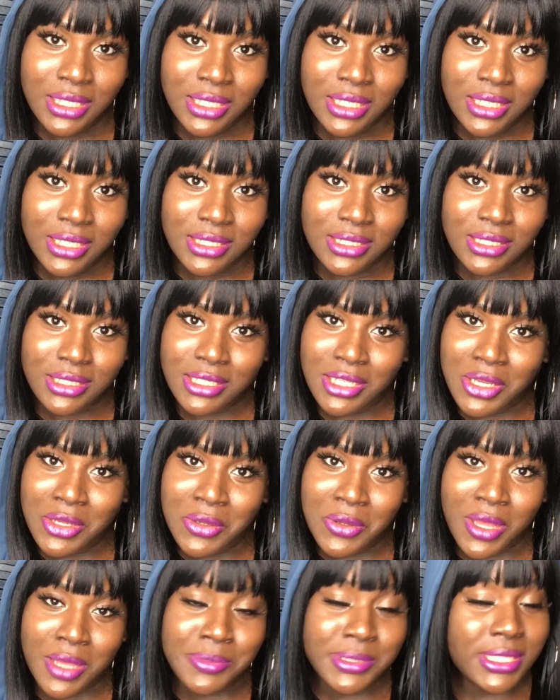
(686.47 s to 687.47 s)
you know,
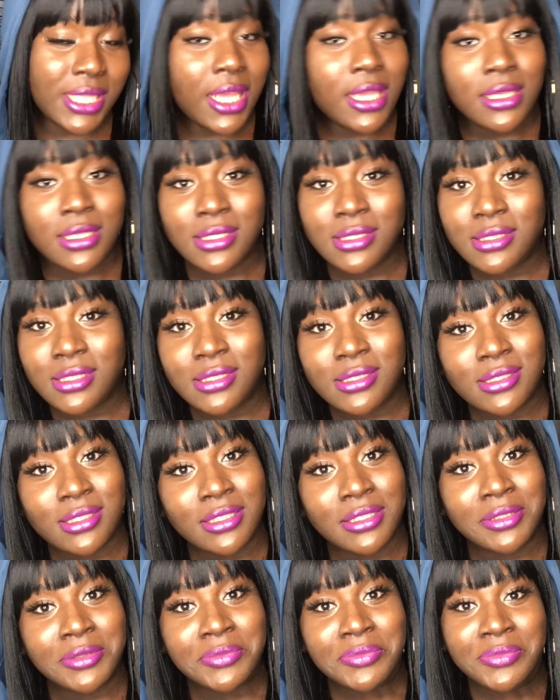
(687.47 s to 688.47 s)
I'm staying
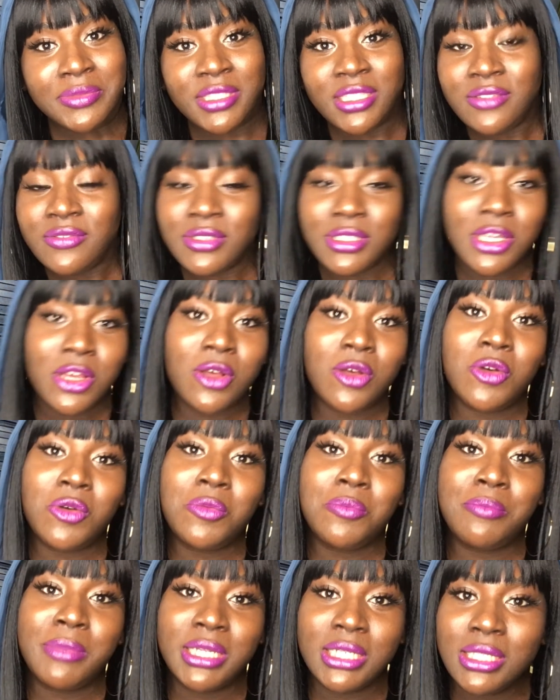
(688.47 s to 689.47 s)
consistent. Even though
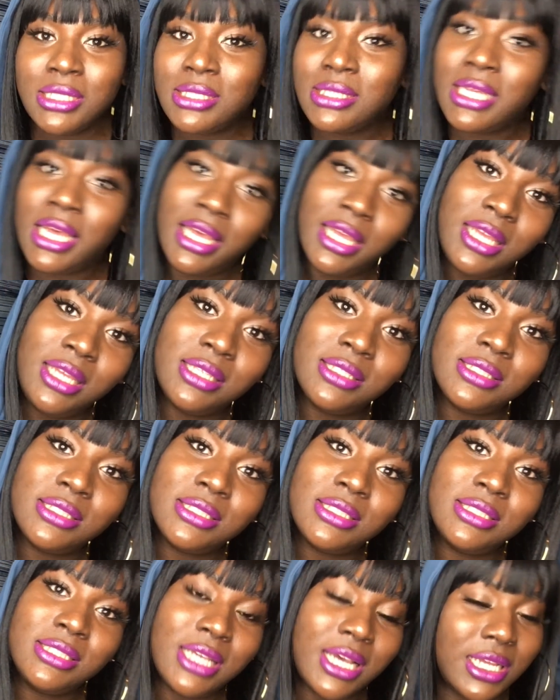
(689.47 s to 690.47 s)
money's tight, it's
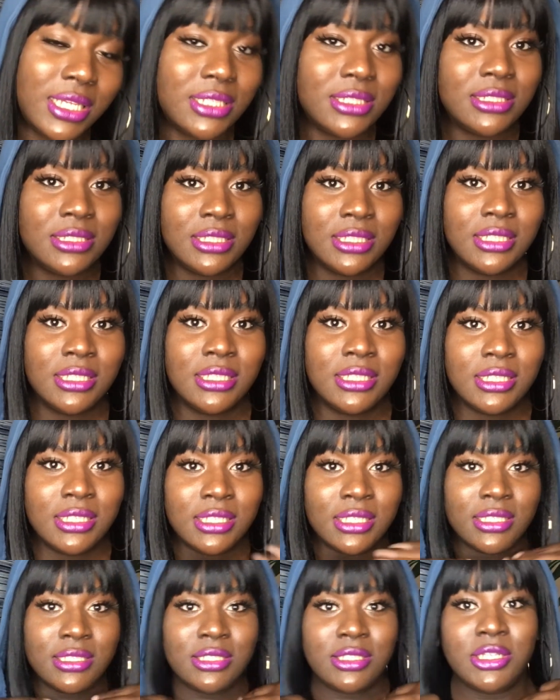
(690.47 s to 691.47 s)
not,
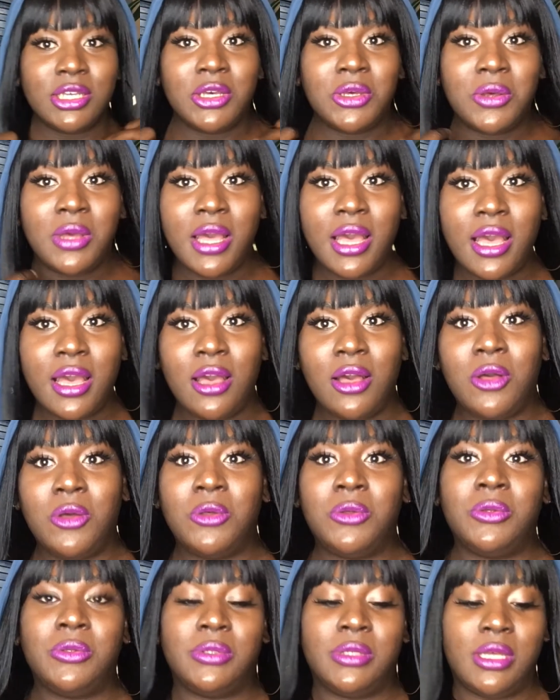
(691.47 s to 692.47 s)
you know,
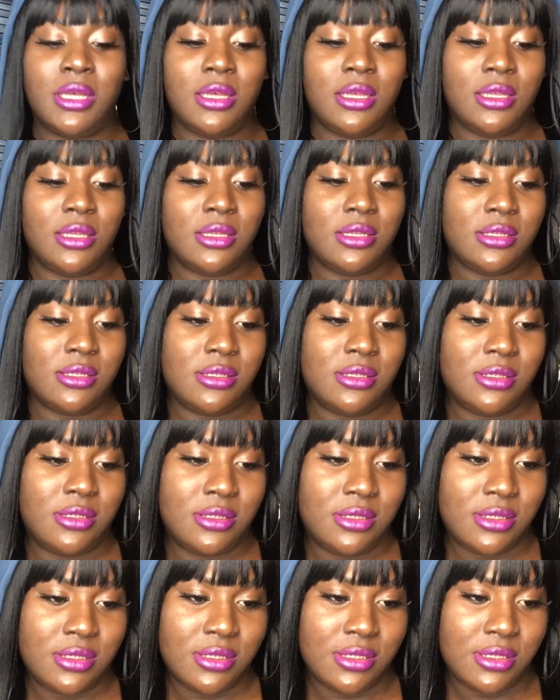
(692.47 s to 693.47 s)
how uh,
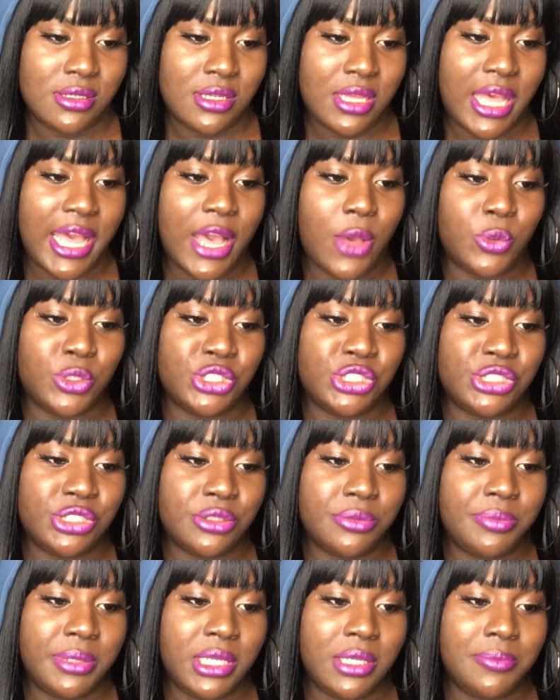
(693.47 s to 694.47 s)
how it
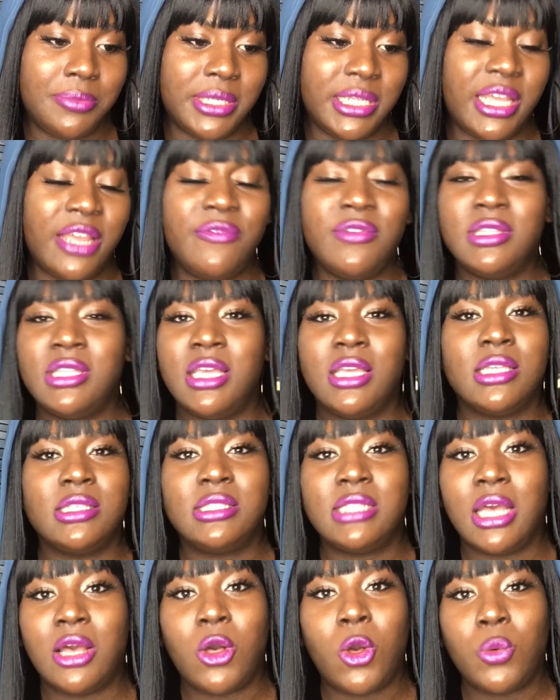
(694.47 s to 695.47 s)
should be. But everything is
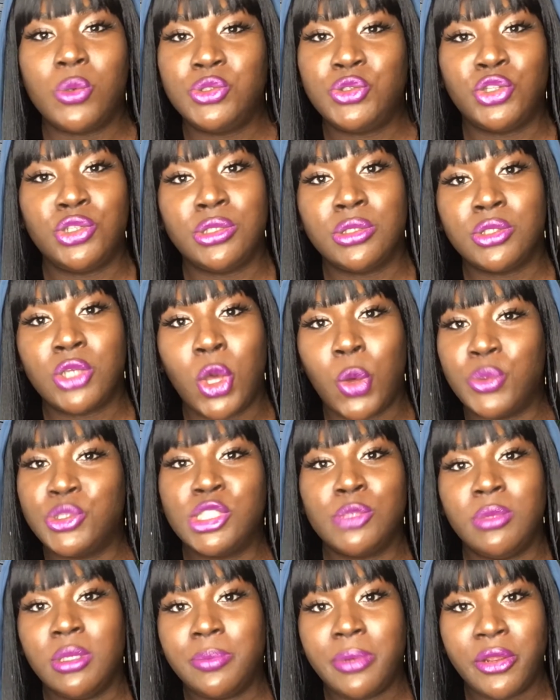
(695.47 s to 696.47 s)
not always gonna, going to
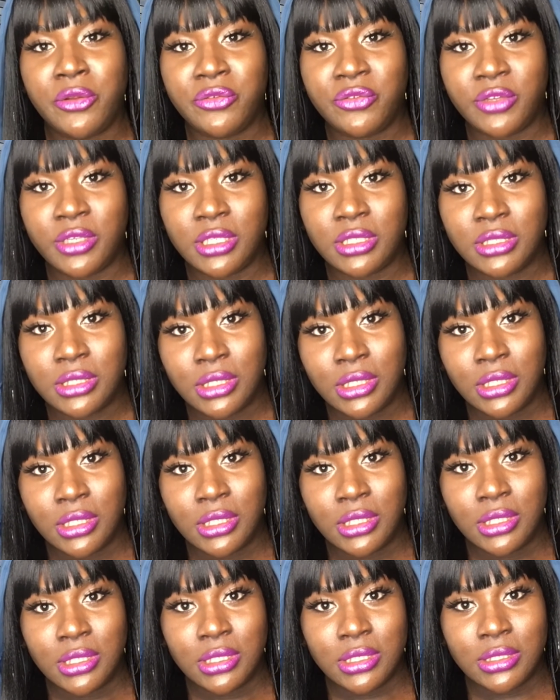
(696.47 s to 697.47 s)
be perfect.
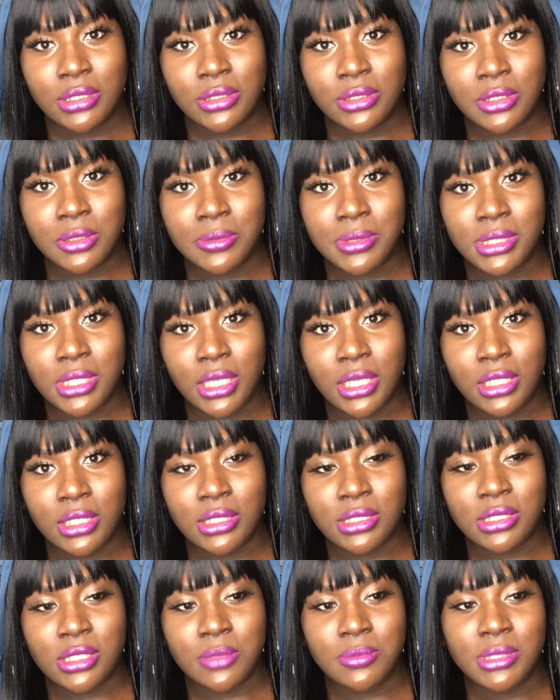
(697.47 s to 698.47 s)
You know what I'm saying? And
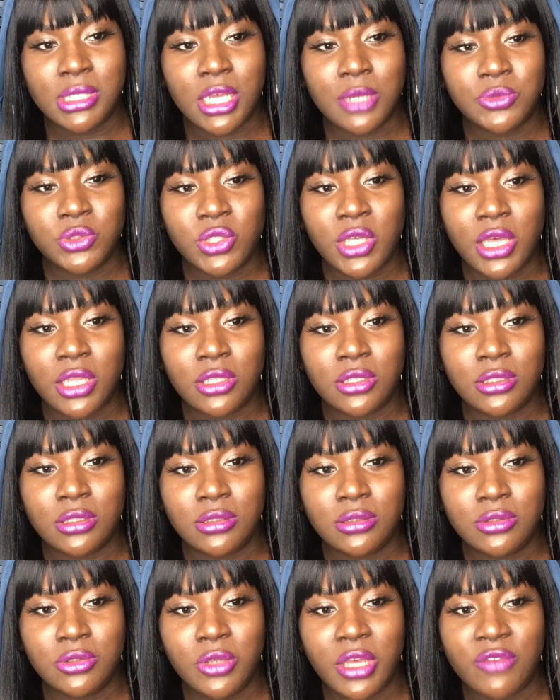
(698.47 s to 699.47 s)
sometimes you gotta,
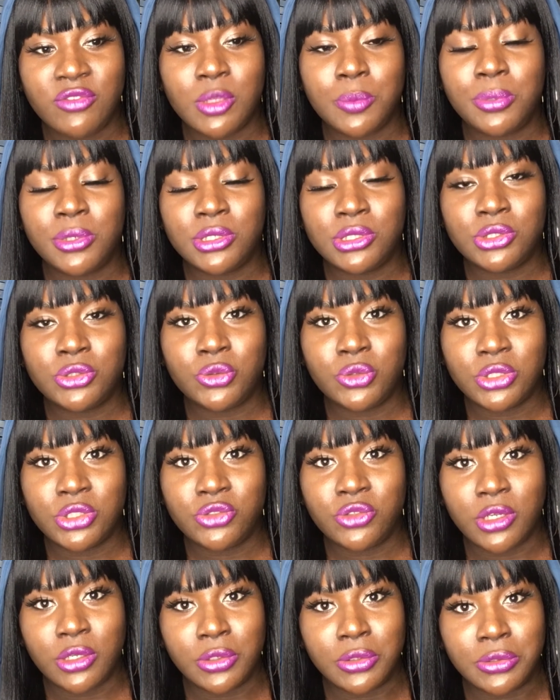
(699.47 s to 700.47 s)
you have to push through the
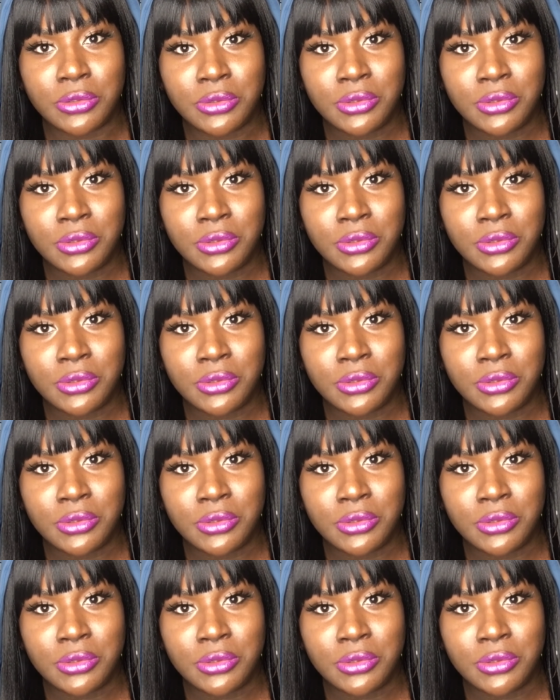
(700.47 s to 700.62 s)
struggle.